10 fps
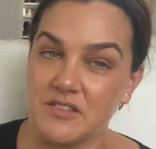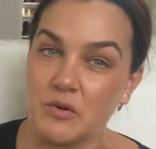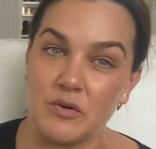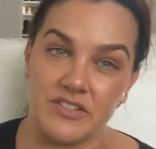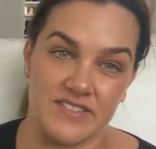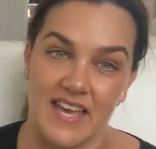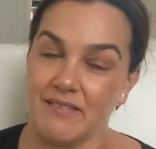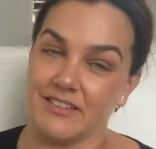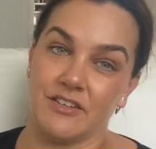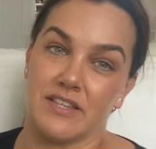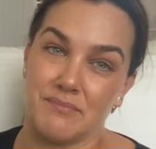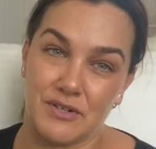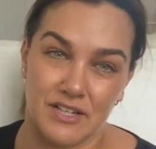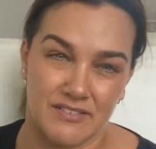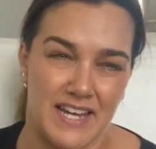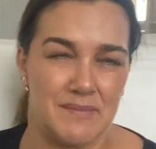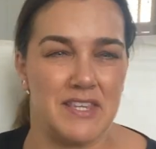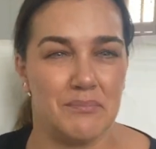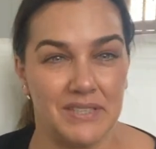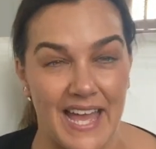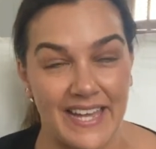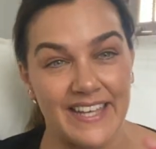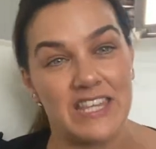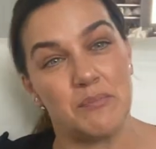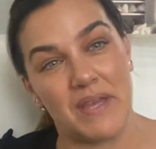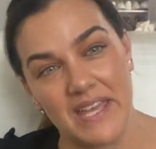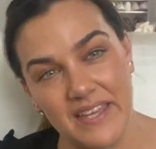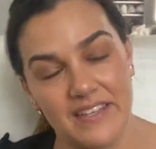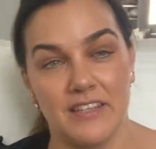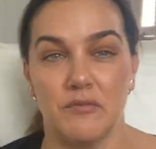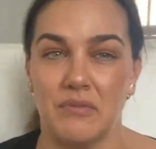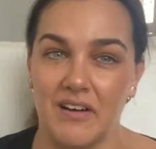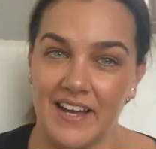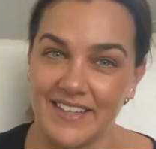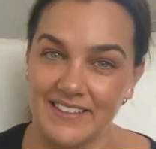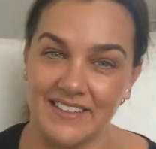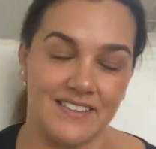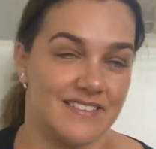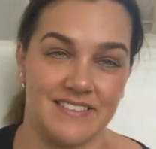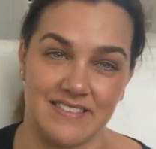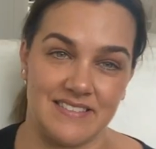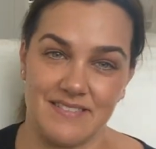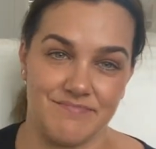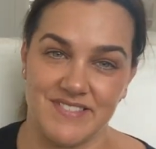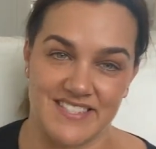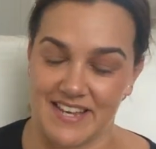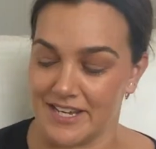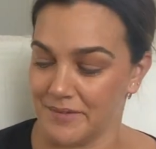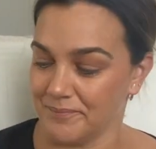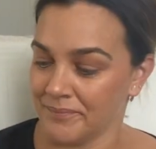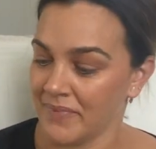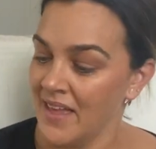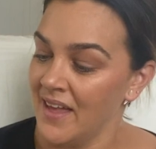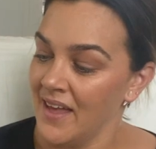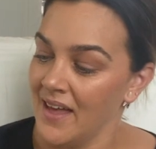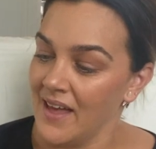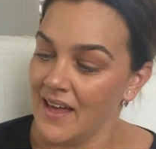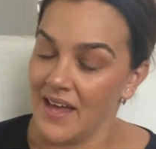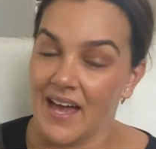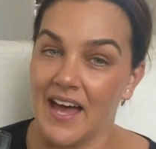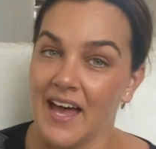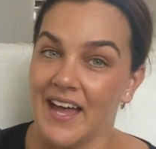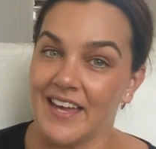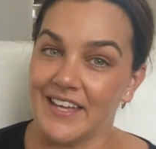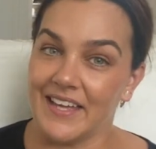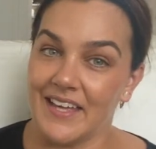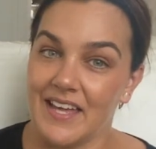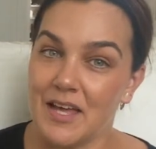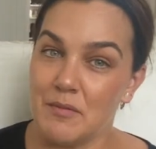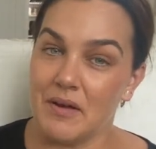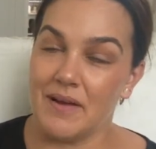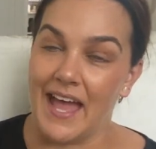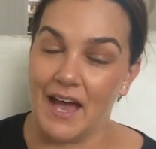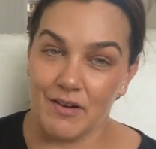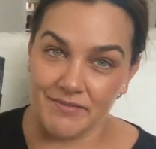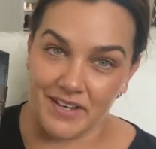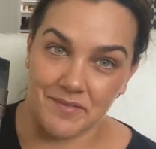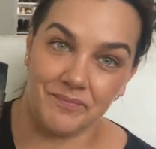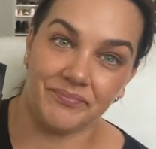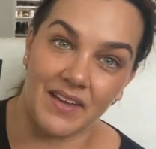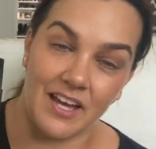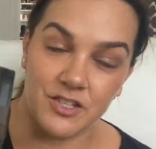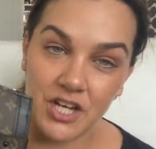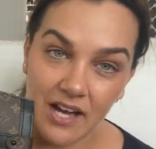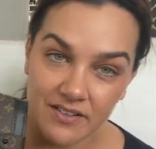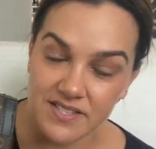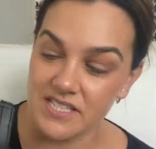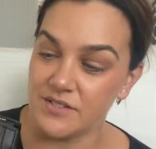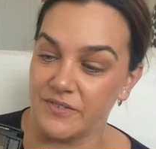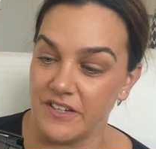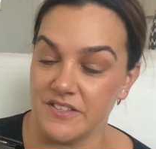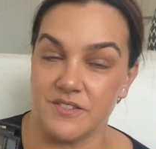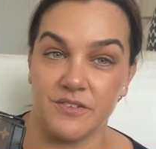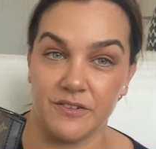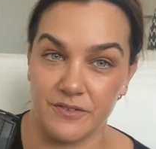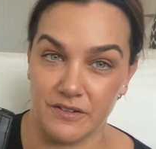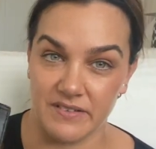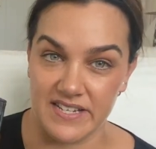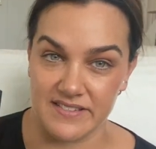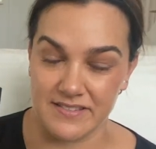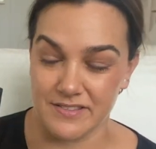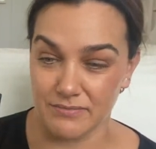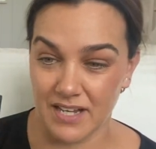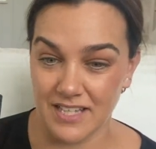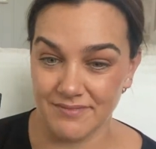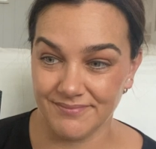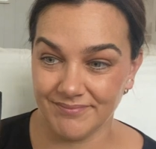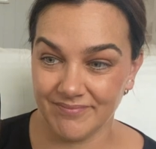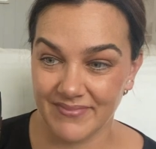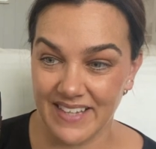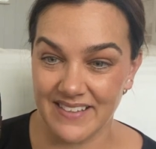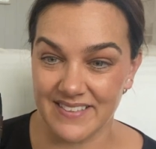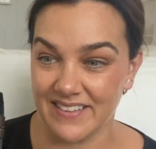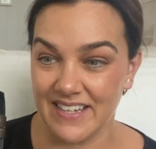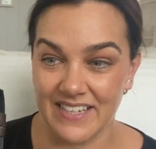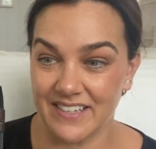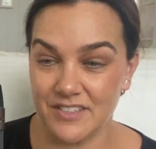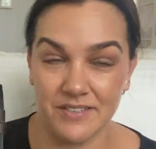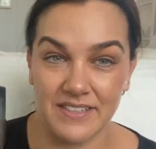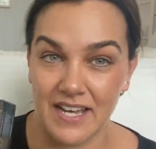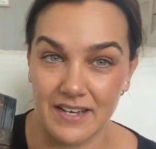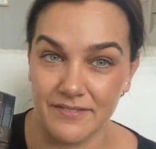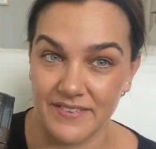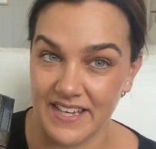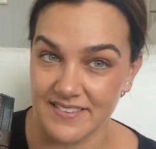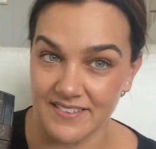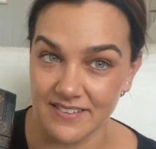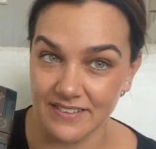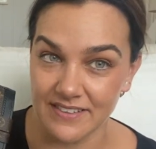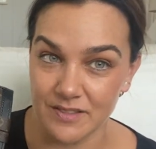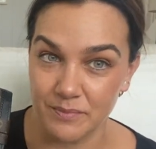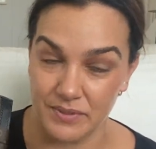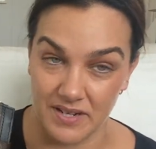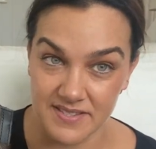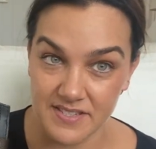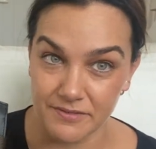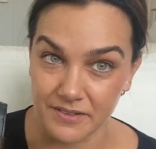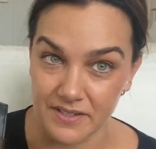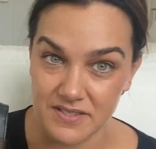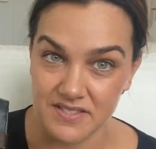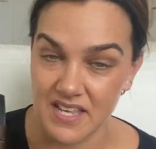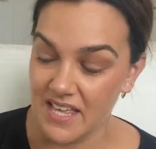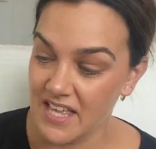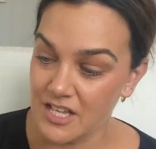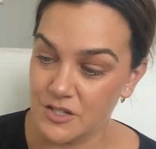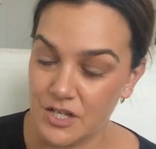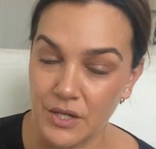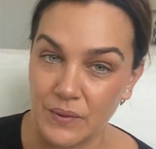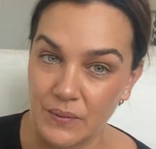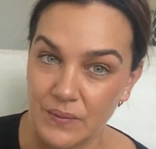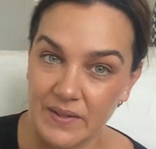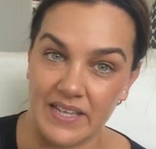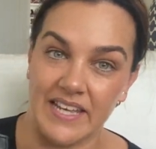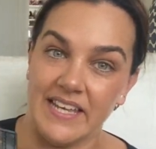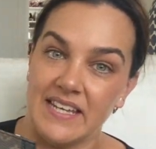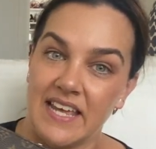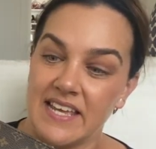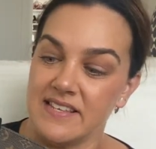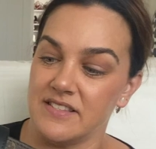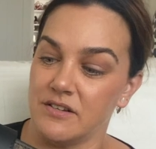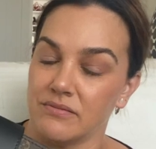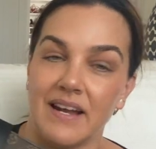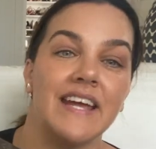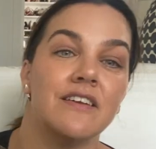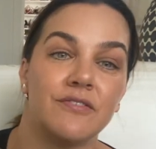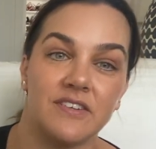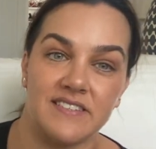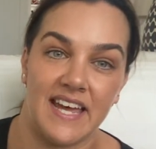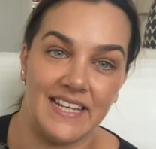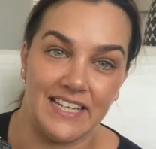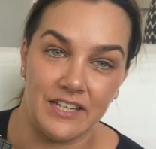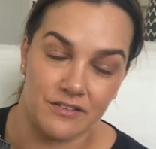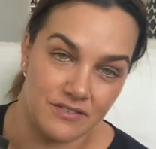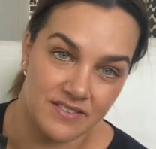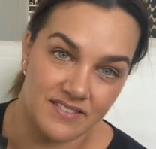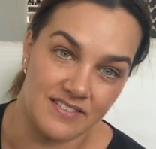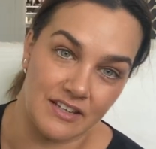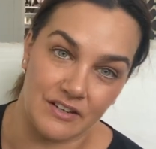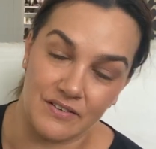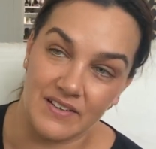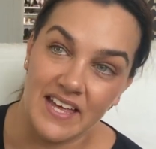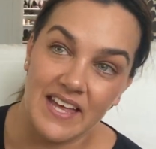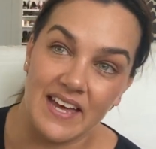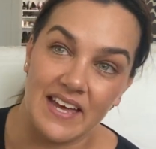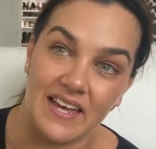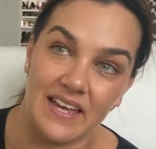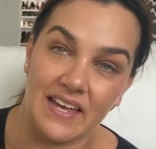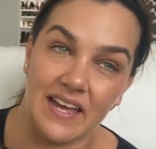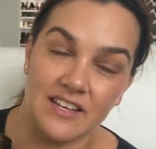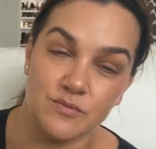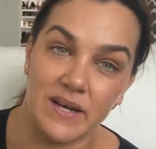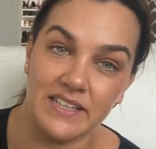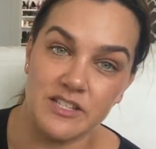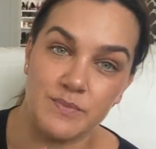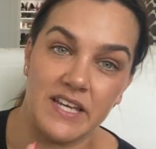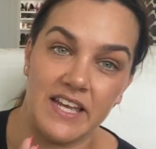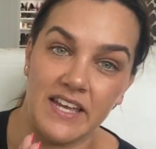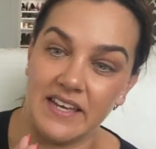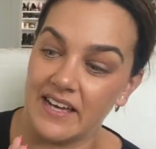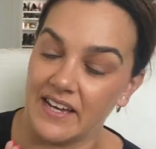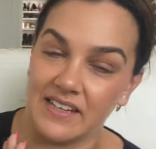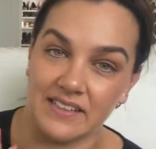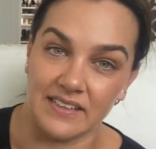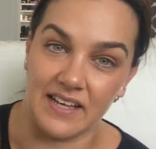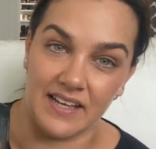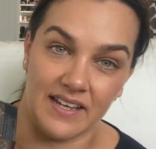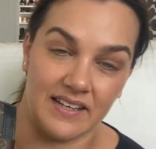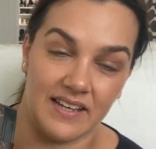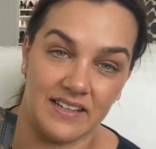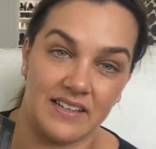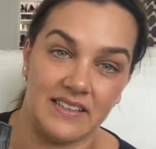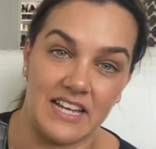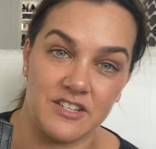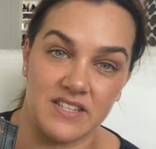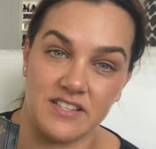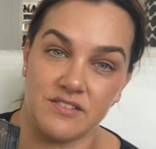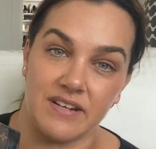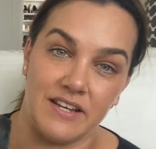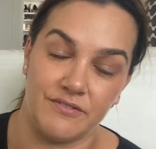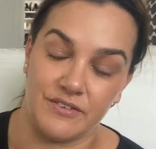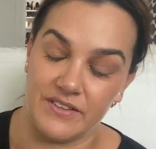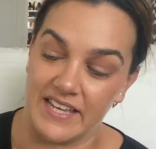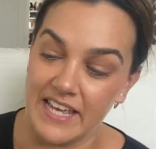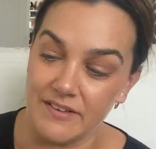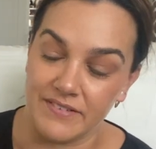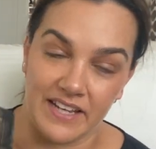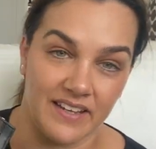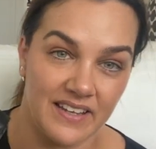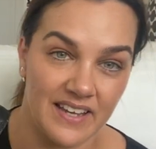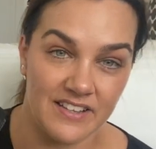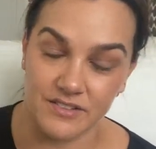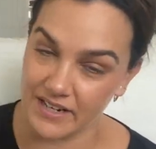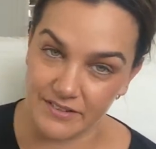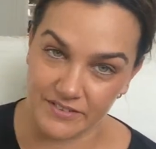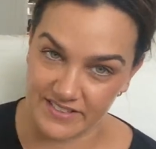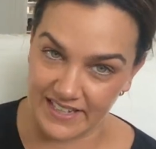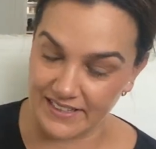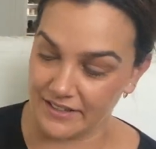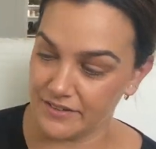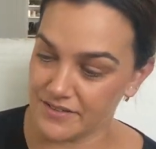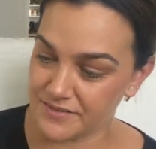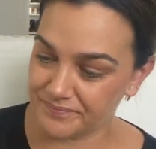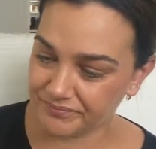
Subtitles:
gorgeous how it's got the monogram and the black and the pink and the white. That's just stunning. However, I chose this first for a few reasons. One, it's like $2,500 price difference. Two, it is great for daily use. So as well as being a clutch that's great for the evening, it's great for daily use.